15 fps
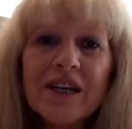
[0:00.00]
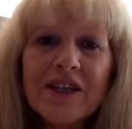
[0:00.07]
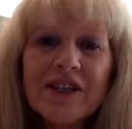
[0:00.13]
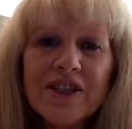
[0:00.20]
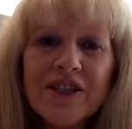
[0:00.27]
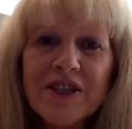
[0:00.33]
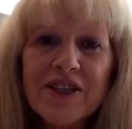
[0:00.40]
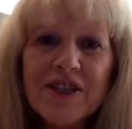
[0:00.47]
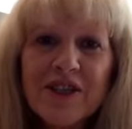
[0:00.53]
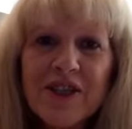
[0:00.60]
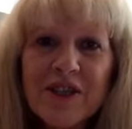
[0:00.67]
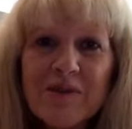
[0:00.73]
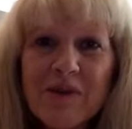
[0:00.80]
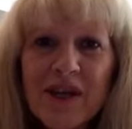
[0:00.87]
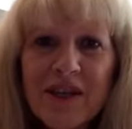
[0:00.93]
She just
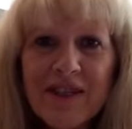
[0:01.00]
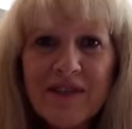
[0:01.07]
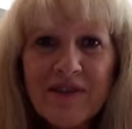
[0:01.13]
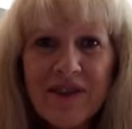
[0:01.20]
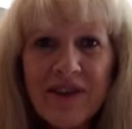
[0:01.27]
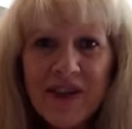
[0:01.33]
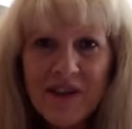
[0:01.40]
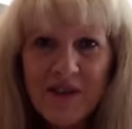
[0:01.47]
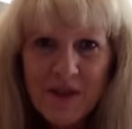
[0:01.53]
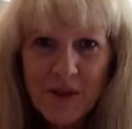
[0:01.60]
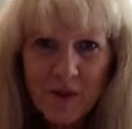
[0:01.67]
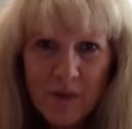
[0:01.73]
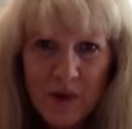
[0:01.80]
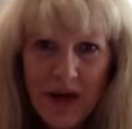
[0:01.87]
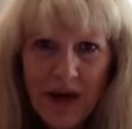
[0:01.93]
explains everything so
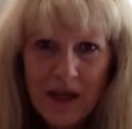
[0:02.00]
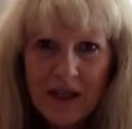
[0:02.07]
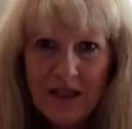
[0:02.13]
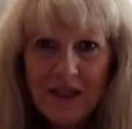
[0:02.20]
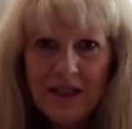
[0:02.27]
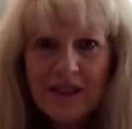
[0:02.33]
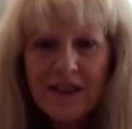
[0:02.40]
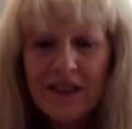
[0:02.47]
well, and